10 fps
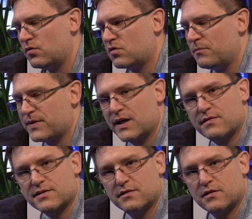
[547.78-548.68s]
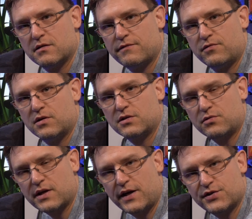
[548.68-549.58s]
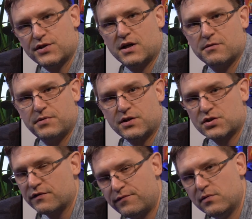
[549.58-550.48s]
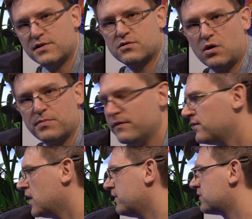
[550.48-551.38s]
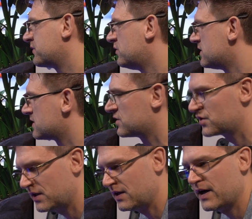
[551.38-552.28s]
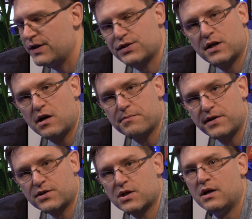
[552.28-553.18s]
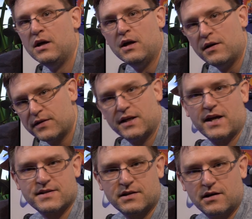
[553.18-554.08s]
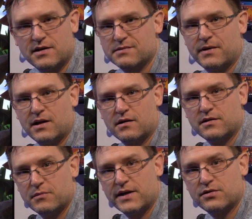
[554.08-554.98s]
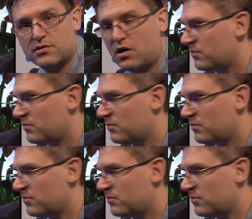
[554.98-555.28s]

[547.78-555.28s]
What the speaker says: comparison for a good HDR picture, full stop. If you have, of course, a shitty HDR picture, then SDR is better, the way to go.